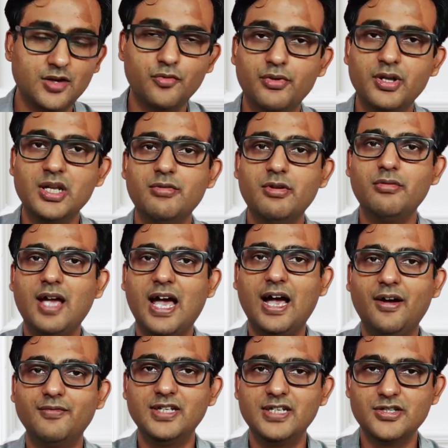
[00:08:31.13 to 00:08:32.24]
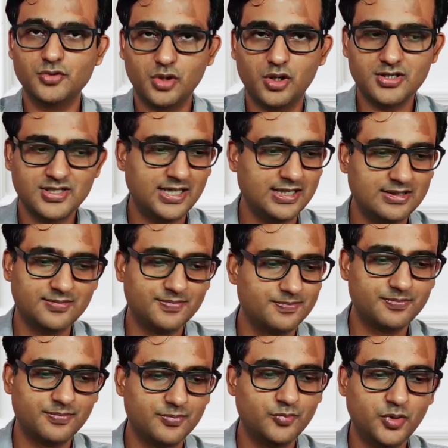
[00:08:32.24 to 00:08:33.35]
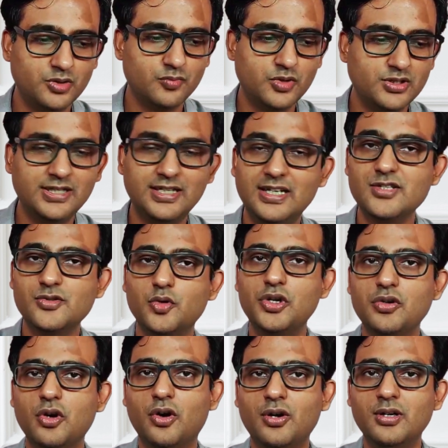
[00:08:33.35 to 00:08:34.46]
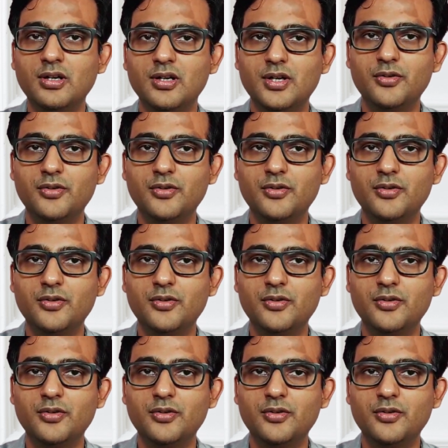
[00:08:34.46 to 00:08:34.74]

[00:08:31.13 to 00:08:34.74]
Whenever we have these thoughts that what, what the hell is going on,